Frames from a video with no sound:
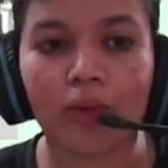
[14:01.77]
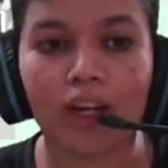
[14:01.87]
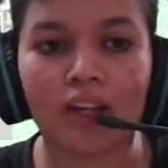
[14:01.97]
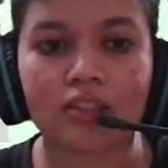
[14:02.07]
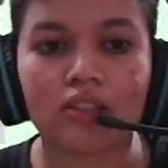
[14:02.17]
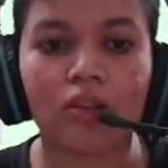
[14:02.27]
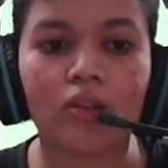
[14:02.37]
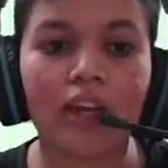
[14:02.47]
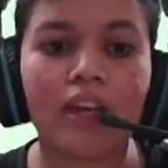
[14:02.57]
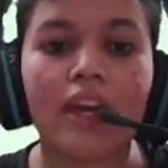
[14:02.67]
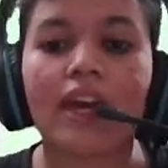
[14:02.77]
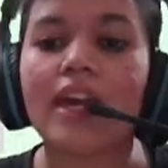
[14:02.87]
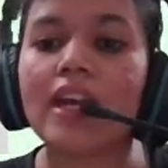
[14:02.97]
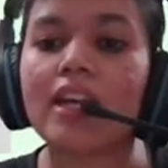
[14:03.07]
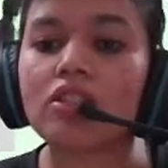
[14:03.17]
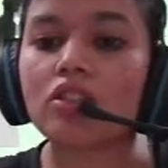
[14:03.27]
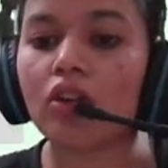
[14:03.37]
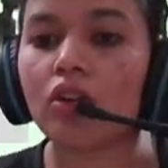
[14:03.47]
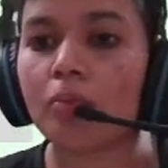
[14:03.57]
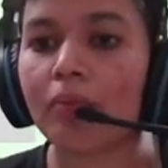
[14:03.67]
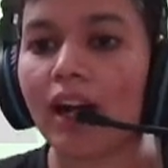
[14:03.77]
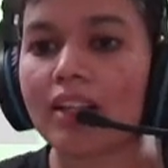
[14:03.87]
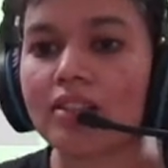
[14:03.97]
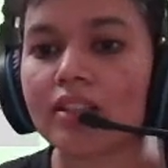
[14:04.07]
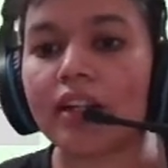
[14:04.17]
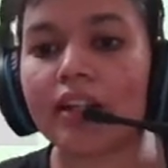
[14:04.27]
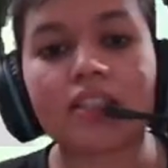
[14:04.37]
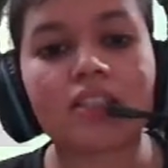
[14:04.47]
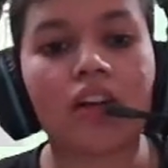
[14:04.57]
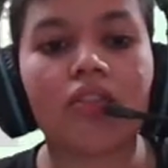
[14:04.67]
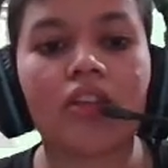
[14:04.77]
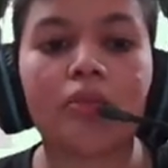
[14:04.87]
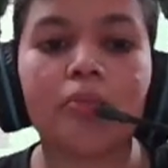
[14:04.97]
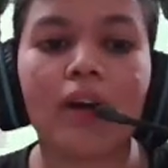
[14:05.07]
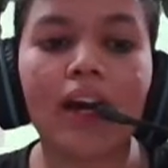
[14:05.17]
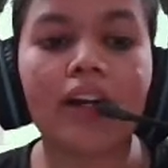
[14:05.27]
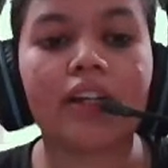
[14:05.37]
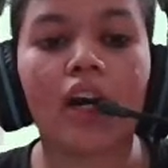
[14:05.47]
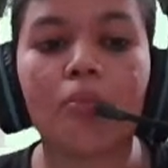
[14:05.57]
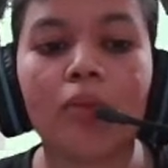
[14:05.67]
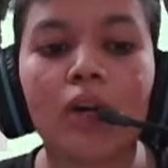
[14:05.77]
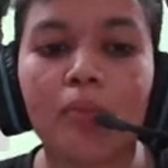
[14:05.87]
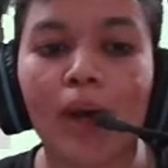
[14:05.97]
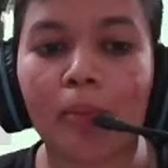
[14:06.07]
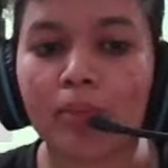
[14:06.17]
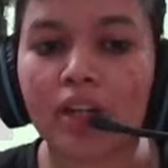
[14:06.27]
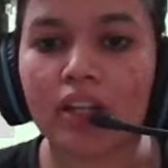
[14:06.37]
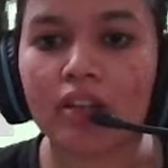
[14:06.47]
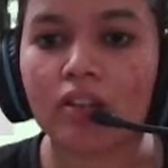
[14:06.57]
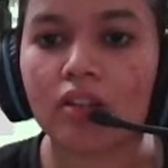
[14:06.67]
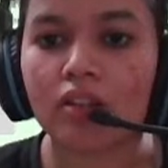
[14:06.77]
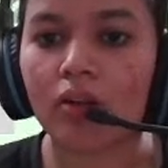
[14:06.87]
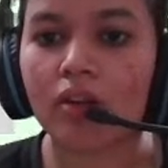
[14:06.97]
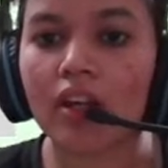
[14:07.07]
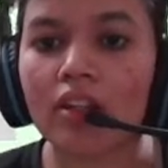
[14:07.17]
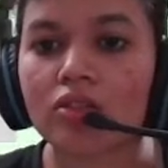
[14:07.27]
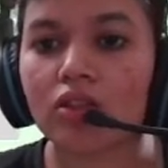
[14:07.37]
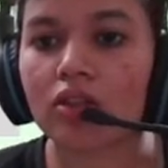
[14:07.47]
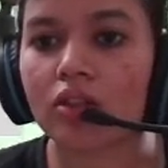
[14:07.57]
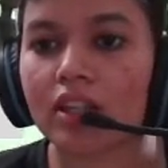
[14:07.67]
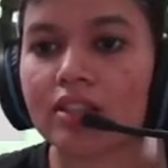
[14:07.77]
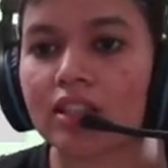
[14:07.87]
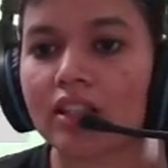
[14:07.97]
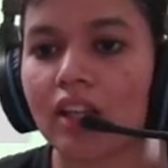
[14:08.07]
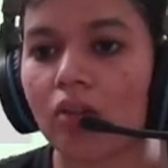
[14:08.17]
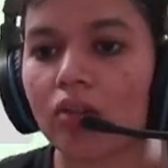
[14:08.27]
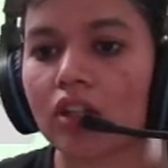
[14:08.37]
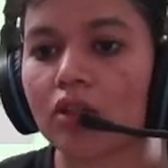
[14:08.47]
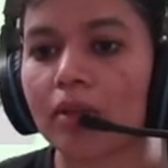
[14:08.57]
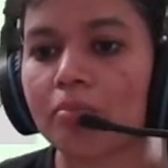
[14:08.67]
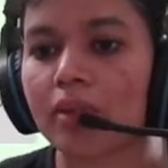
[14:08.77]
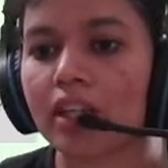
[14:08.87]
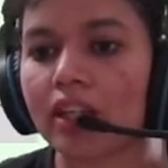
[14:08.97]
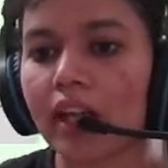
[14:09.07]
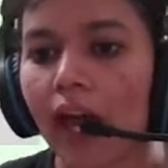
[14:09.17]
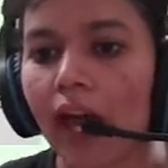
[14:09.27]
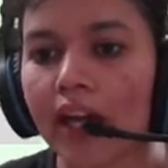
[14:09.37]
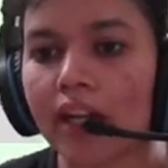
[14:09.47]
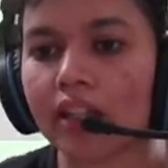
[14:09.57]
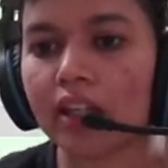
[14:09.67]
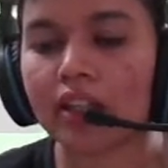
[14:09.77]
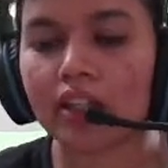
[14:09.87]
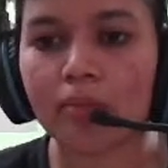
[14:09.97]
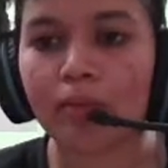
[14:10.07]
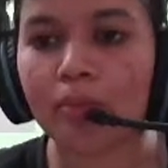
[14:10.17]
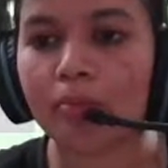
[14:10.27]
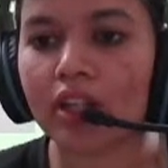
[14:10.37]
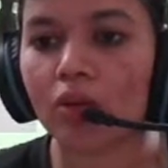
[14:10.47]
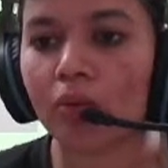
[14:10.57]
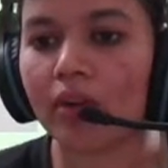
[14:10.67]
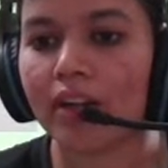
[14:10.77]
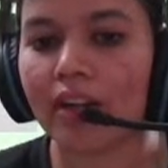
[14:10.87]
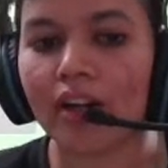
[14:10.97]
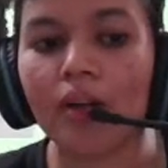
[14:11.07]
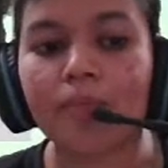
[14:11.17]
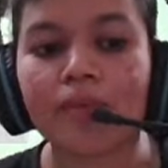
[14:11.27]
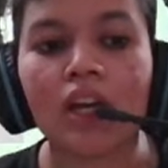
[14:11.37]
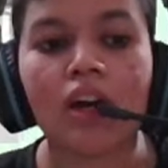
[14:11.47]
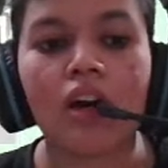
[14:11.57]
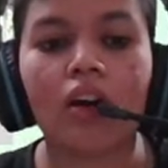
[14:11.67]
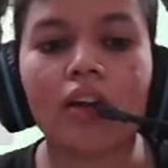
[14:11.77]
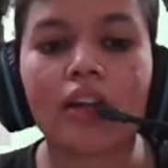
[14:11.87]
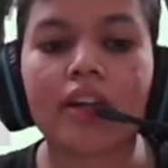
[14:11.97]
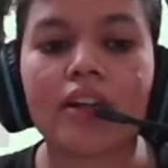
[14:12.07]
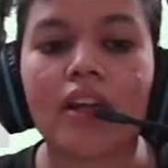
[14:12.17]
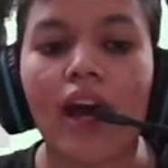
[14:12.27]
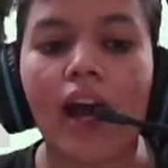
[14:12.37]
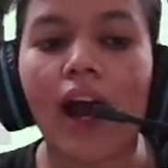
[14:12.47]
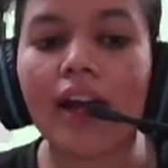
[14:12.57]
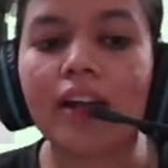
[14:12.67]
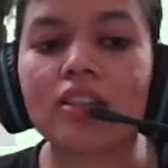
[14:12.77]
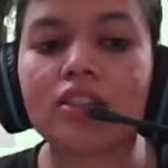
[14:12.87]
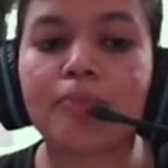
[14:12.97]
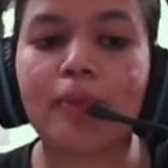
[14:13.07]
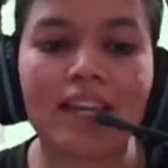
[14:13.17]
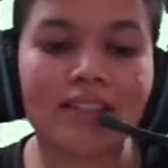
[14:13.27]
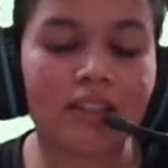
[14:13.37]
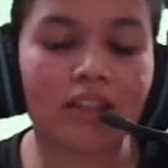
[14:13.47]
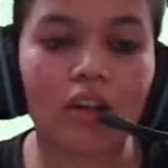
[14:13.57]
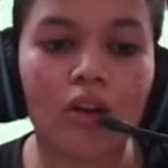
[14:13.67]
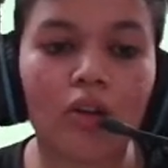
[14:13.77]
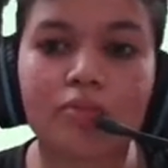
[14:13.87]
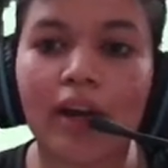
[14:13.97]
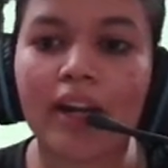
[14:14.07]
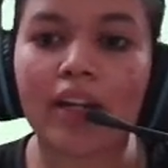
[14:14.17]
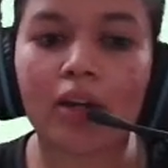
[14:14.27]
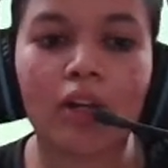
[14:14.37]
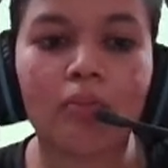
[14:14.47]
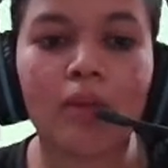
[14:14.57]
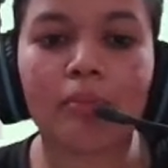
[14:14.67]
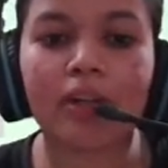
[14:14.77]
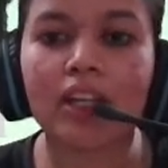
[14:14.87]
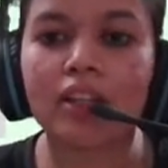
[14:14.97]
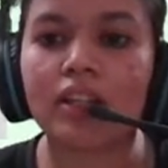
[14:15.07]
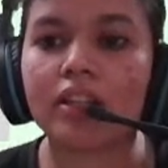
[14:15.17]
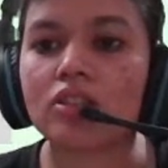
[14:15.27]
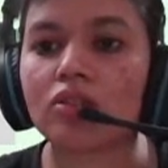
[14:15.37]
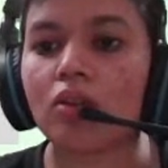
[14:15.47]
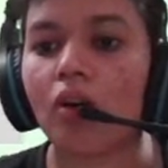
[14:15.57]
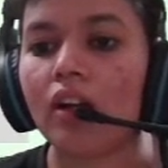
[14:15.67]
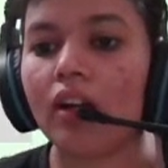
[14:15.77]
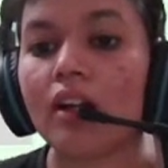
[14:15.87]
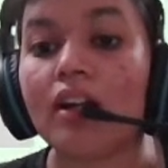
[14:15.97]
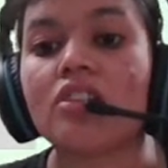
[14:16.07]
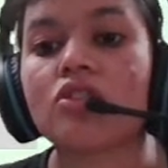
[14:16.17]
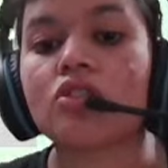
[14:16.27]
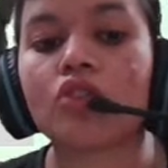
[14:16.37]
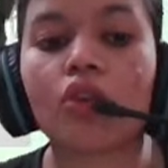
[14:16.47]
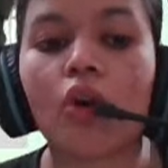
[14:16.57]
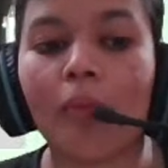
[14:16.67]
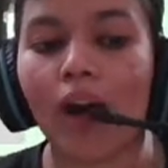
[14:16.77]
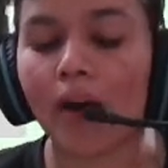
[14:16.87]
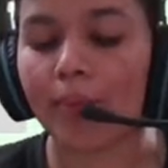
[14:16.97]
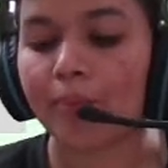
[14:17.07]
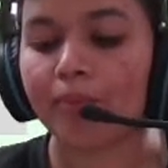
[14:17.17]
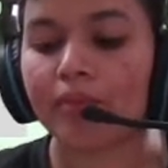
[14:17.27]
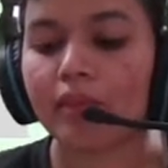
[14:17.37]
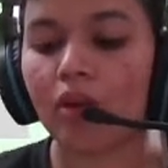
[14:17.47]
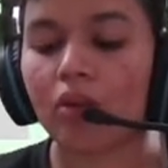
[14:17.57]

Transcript: Alright, so this is the osmosis process, and with the help of osmosis process, the plants, they can absorb the water from the soil. Alright, now I told you we will be seeing dark and light reactions, and this is the time we are going to learn a bit about what is meant by dark reaction and what is the meaning of light reaction.